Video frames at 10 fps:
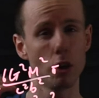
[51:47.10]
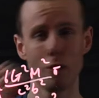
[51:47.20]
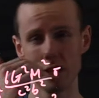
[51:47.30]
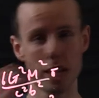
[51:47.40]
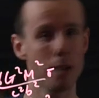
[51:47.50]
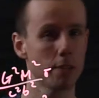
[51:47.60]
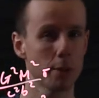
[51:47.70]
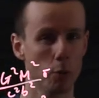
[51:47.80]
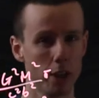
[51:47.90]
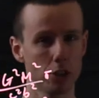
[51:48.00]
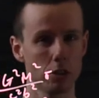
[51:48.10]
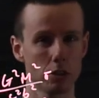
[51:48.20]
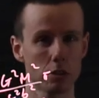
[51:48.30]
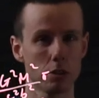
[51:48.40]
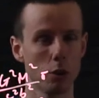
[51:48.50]
of exam type
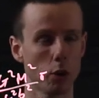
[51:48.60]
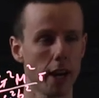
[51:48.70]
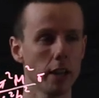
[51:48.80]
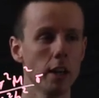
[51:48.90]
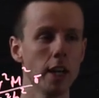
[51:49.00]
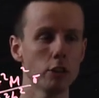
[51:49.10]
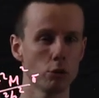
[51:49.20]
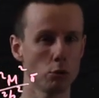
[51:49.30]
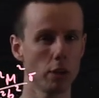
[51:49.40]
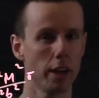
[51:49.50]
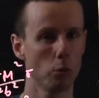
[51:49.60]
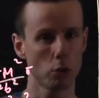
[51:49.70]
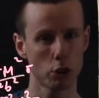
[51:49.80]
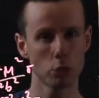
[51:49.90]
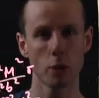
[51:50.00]
questions, okay? So you
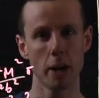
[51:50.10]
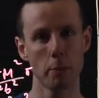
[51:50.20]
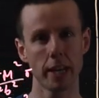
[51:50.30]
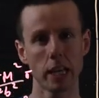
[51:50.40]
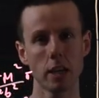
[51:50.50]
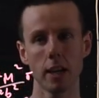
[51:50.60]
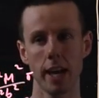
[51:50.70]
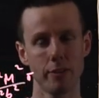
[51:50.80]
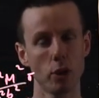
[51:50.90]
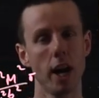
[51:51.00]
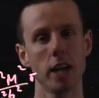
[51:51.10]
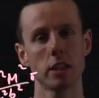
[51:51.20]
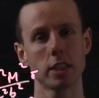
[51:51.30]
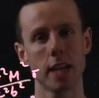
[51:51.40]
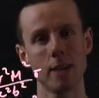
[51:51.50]
could well be, if you had
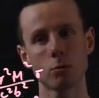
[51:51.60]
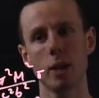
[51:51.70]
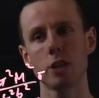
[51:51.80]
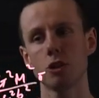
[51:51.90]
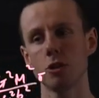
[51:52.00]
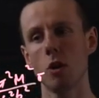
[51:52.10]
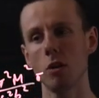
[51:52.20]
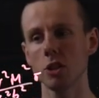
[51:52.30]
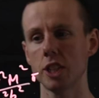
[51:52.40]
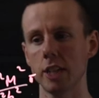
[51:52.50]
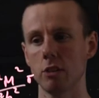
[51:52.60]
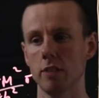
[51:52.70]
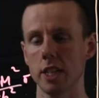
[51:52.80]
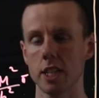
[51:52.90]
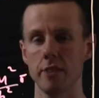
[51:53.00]
an exam question on general
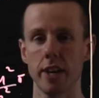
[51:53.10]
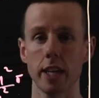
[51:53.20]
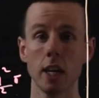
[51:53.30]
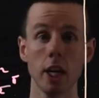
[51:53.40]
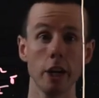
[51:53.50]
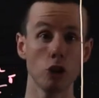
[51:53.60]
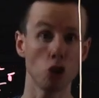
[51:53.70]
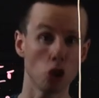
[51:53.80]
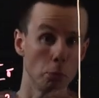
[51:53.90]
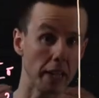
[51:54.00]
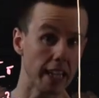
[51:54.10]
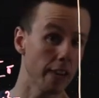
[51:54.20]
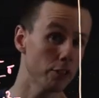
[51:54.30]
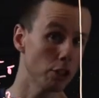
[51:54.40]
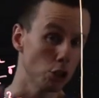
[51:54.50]
relativity, you could be
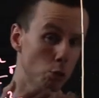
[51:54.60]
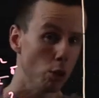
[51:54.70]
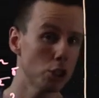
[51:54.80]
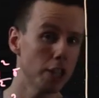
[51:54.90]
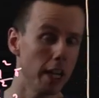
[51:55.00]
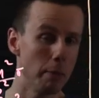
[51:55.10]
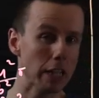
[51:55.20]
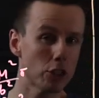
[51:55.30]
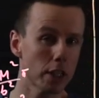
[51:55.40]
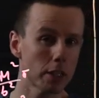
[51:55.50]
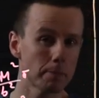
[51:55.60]
given the Schwarzschild metric,